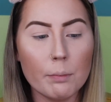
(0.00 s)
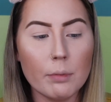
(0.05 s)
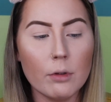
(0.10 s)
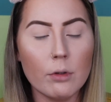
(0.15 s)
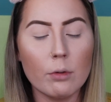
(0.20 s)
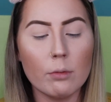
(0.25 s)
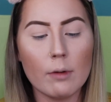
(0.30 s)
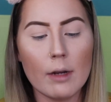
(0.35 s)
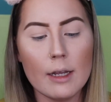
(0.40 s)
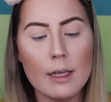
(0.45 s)

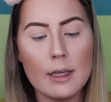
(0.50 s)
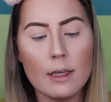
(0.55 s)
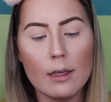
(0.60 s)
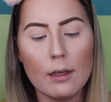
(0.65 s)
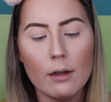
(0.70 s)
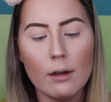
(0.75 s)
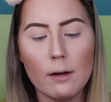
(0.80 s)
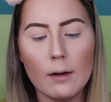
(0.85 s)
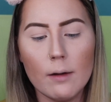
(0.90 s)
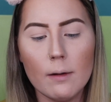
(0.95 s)
blue right
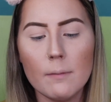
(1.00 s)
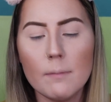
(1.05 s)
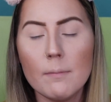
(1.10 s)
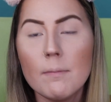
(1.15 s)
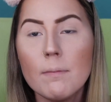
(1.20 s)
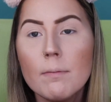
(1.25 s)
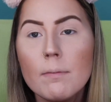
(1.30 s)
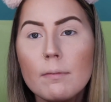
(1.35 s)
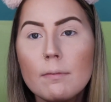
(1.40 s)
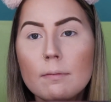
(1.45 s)
here.
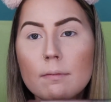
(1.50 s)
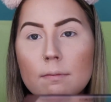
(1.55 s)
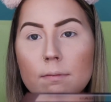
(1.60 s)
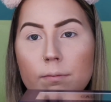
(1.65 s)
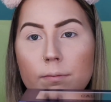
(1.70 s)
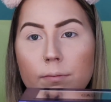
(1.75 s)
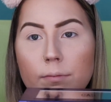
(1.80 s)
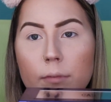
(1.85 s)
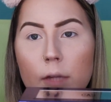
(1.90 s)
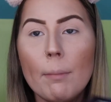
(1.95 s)

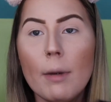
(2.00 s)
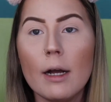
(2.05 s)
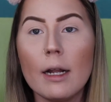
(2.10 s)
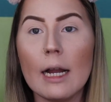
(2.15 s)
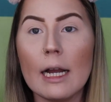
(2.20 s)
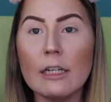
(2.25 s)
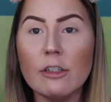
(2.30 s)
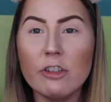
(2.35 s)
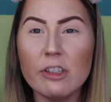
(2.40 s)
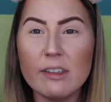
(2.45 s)
But
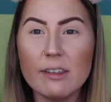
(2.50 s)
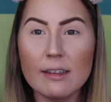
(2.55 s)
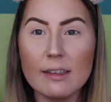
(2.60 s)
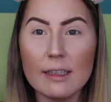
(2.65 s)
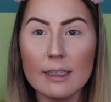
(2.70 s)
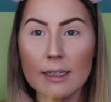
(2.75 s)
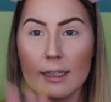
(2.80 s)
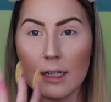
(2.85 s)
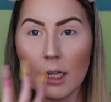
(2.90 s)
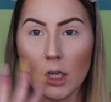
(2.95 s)
I just
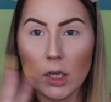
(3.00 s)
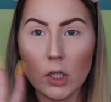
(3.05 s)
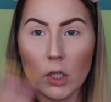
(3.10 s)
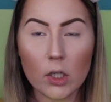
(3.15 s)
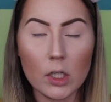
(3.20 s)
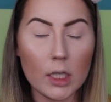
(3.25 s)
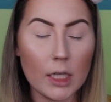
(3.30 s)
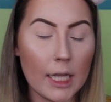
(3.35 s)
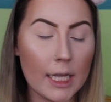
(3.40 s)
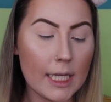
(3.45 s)
did a
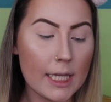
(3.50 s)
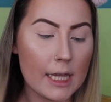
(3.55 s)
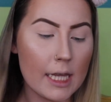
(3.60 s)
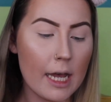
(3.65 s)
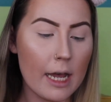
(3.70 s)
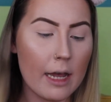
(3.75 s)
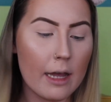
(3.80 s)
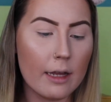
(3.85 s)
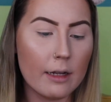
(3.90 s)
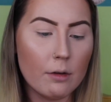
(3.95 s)
look like
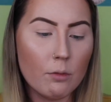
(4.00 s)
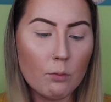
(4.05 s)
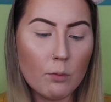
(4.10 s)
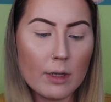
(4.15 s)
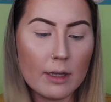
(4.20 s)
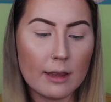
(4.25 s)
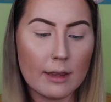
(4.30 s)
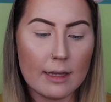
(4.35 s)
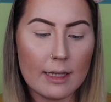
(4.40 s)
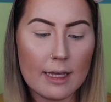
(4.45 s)
that
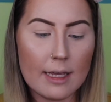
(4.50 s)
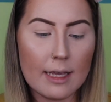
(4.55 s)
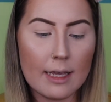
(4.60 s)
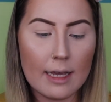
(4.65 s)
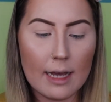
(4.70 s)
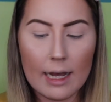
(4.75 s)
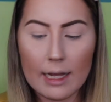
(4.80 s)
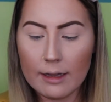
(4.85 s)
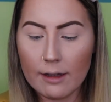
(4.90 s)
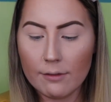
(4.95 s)
with the
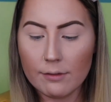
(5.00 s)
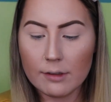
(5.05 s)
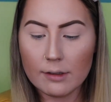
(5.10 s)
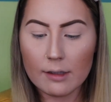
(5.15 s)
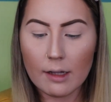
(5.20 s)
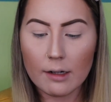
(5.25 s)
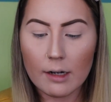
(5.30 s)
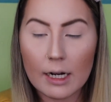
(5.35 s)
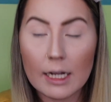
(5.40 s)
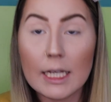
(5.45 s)
I Love
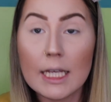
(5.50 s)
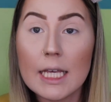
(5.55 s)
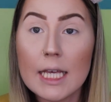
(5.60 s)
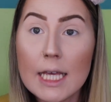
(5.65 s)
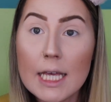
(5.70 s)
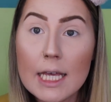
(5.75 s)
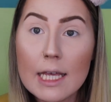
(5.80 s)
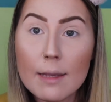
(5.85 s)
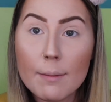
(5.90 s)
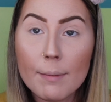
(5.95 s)

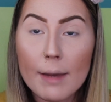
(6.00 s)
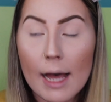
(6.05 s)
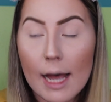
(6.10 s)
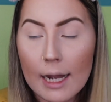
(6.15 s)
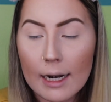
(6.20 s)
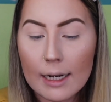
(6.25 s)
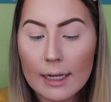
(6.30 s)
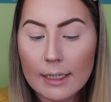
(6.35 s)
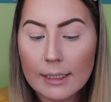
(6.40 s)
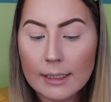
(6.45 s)
Sarahi
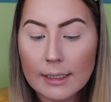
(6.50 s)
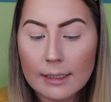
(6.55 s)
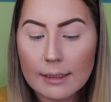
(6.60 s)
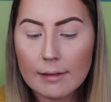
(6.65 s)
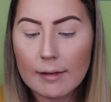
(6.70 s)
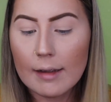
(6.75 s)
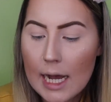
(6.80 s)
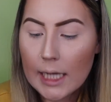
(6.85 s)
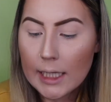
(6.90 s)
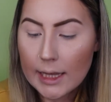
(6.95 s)
palette.
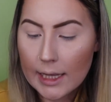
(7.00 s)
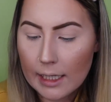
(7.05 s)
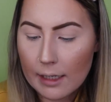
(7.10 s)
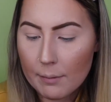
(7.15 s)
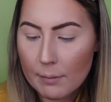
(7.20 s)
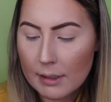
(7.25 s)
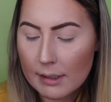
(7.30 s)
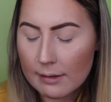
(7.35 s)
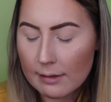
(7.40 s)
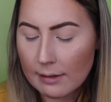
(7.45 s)
I think
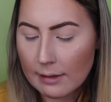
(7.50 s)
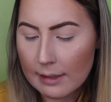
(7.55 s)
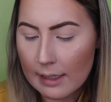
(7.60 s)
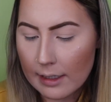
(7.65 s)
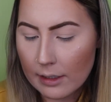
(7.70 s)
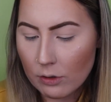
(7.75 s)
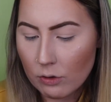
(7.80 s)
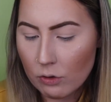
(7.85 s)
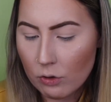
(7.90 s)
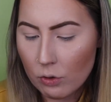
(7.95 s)
I'm going to
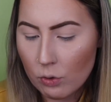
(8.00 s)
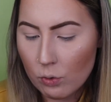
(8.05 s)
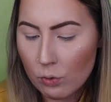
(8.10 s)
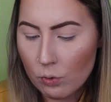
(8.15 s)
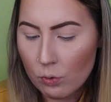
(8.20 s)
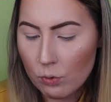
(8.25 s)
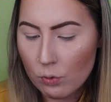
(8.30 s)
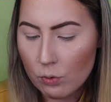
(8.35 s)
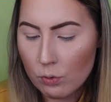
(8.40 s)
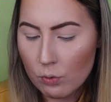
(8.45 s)
stick
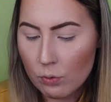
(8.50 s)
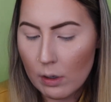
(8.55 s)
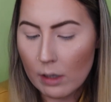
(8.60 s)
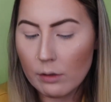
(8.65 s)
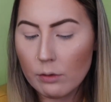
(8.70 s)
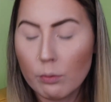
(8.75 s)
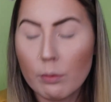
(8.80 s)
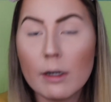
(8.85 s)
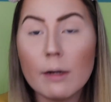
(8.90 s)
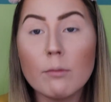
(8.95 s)
to,
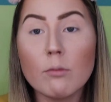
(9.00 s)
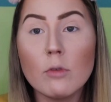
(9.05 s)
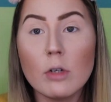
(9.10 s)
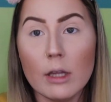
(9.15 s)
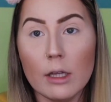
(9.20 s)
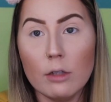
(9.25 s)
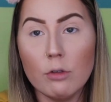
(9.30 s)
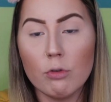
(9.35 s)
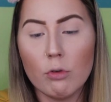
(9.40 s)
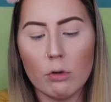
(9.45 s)
is what I'm
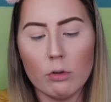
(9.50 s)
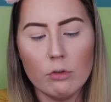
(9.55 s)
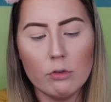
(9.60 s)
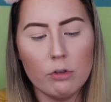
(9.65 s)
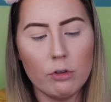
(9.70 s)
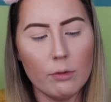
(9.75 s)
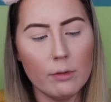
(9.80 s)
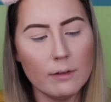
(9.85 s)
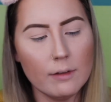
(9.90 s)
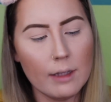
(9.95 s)
really drawn
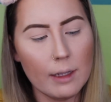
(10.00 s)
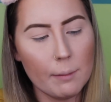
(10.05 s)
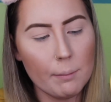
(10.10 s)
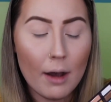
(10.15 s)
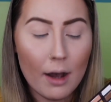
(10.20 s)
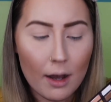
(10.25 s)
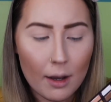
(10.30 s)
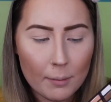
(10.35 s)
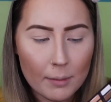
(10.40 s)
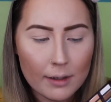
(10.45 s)
to is like
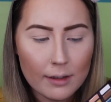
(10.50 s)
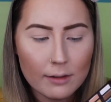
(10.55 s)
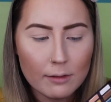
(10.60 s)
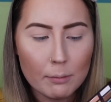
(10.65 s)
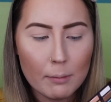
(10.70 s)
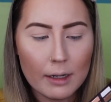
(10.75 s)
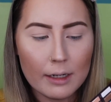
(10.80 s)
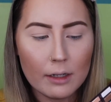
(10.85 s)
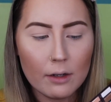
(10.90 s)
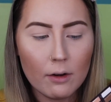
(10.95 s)
Bahamas,
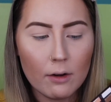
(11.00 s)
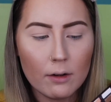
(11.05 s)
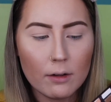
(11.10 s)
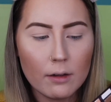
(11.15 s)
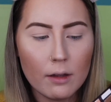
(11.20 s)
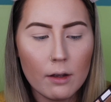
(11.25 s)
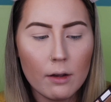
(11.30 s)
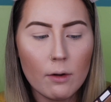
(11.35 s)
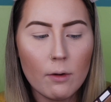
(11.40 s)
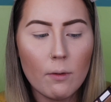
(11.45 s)
Monte
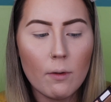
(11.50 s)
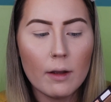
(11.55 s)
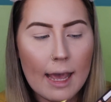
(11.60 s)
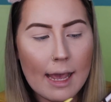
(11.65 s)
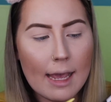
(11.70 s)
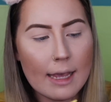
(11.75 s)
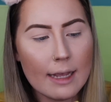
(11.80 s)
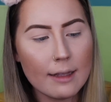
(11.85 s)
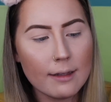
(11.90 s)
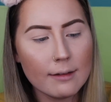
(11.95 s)
Carlo,
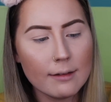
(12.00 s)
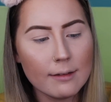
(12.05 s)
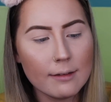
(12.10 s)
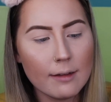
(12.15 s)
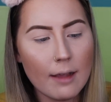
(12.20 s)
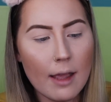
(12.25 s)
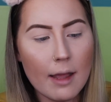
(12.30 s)
Canes,